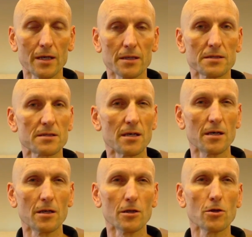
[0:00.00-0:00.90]
It's
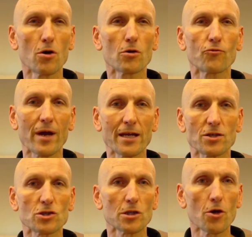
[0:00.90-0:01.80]
a
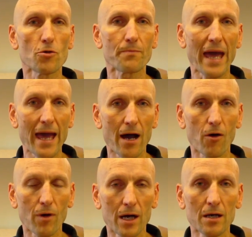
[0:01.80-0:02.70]
long-range,
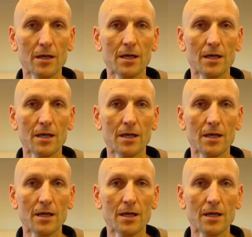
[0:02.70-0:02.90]
low-power